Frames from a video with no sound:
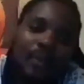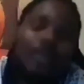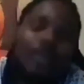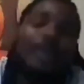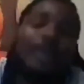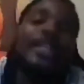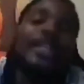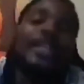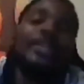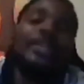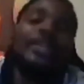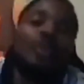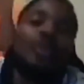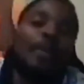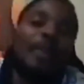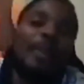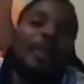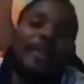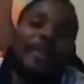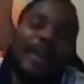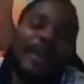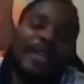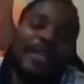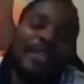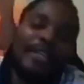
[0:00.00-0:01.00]
modus
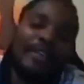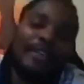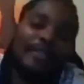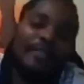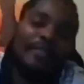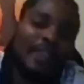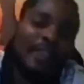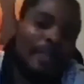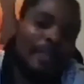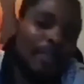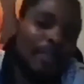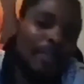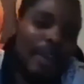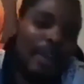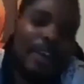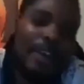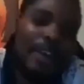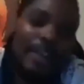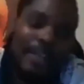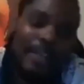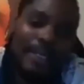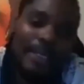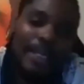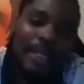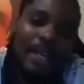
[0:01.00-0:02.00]
operandi of the
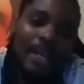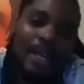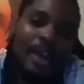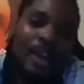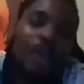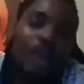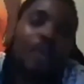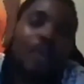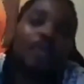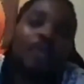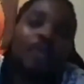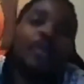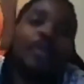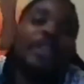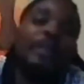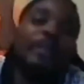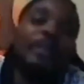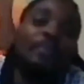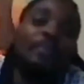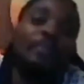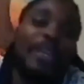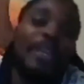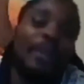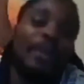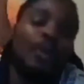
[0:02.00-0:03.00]
imperialists were the
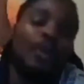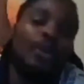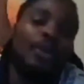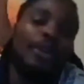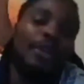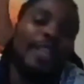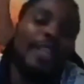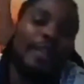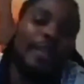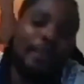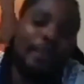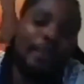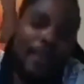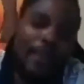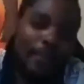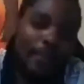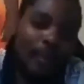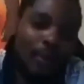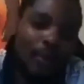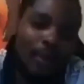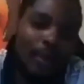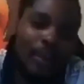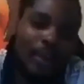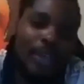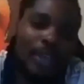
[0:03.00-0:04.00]
pre-colonial
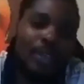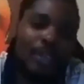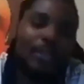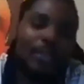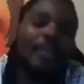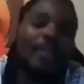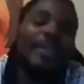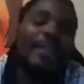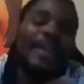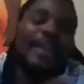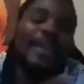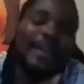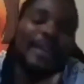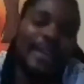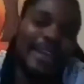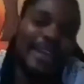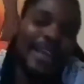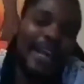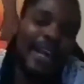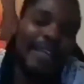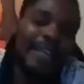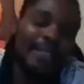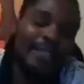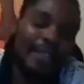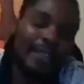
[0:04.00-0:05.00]
people. So they
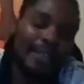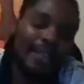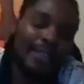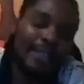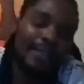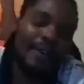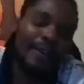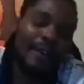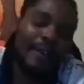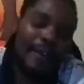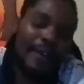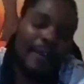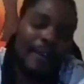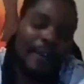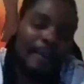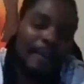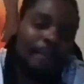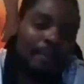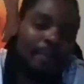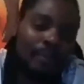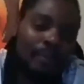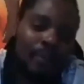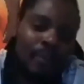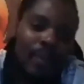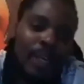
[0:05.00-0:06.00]
realized that
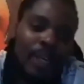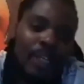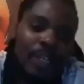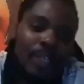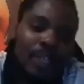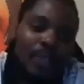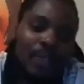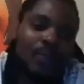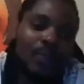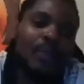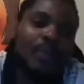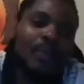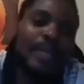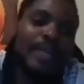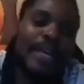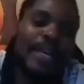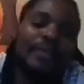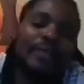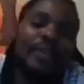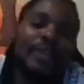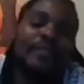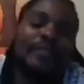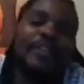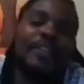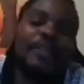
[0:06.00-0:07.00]
to get rid
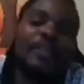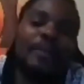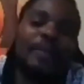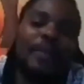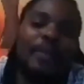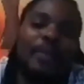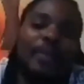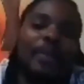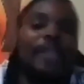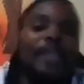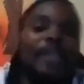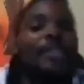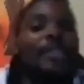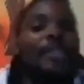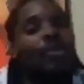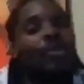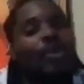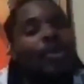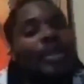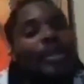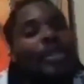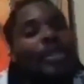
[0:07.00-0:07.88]
of these people, it is only to